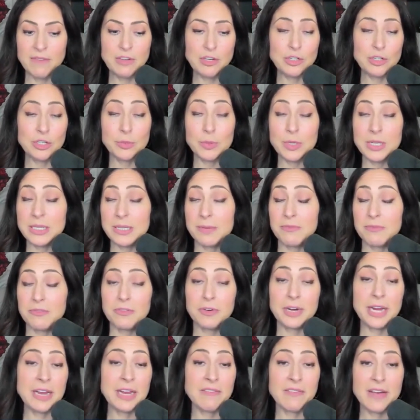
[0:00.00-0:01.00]
If you just want some
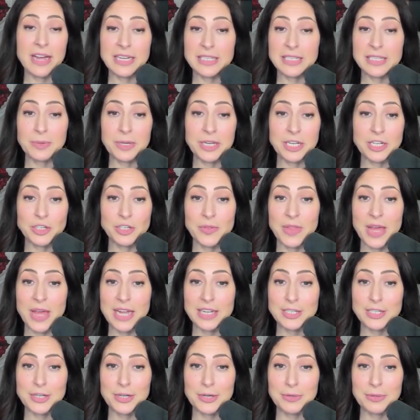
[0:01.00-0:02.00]
free advice, we can do
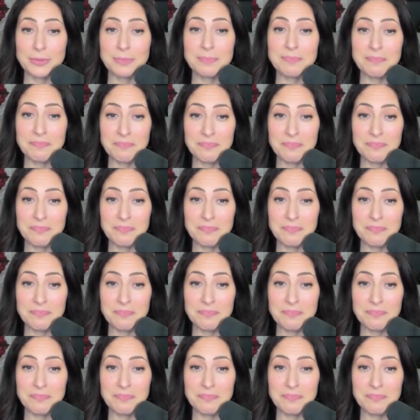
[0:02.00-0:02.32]
that too.